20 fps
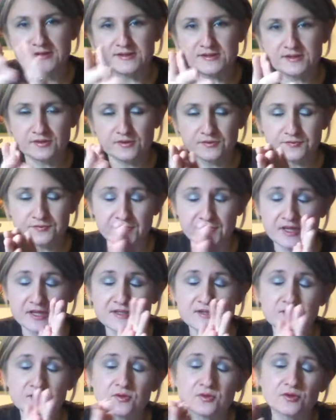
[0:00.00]
So
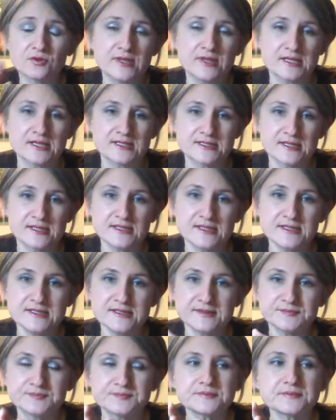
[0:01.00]
it's cool in that
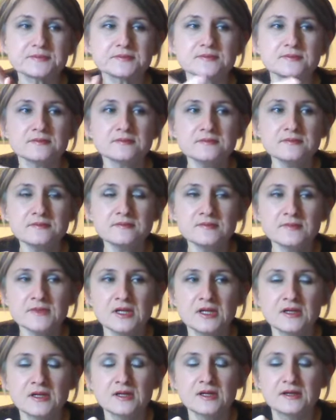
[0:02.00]
sense.
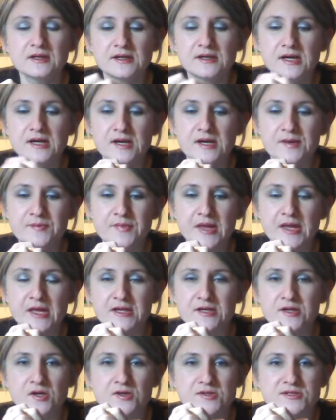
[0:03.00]

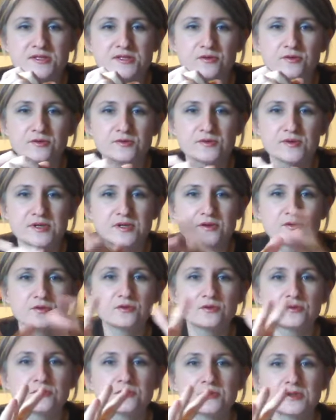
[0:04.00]
And also
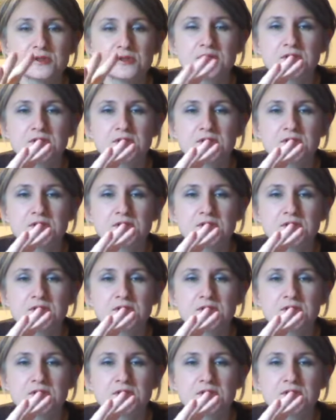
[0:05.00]
it'll,